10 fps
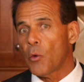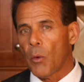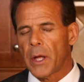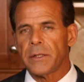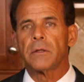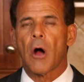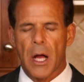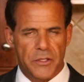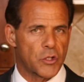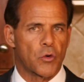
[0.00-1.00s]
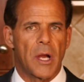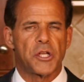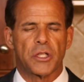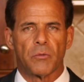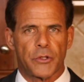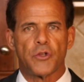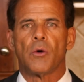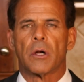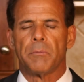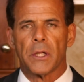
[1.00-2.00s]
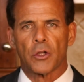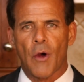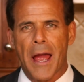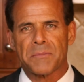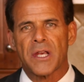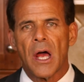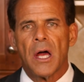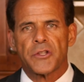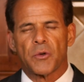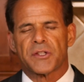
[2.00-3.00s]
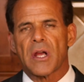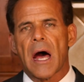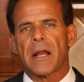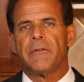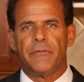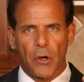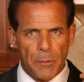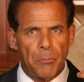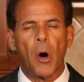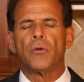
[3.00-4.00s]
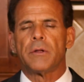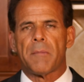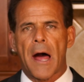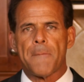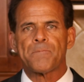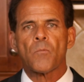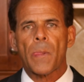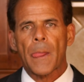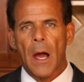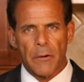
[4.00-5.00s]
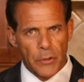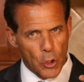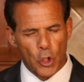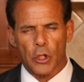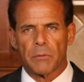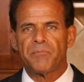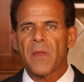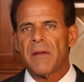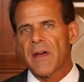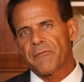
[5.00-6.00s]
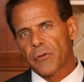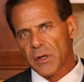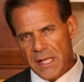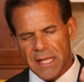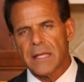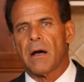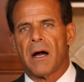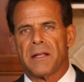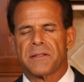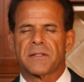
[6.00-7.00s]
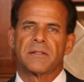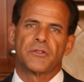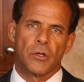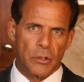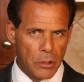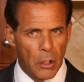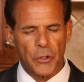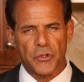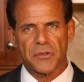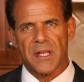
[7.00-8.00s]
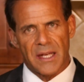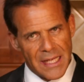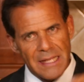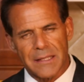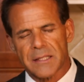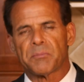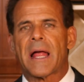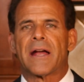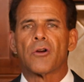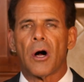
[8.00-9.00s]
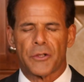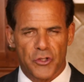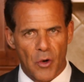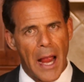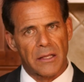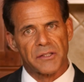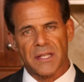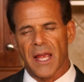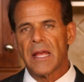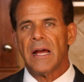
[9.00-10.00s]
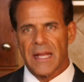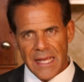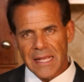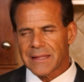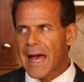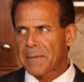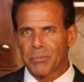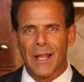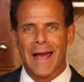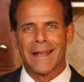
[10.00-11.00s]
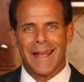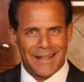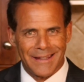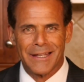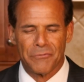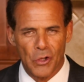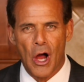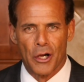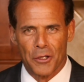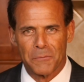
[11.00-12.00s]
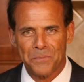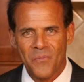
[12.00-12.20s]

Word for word: to 1 concentration with 200 milligrams, so it's got a very potent amount of a herb that for eons, certain cultures that eat this plant called astragalus say, eat that plant and live longer.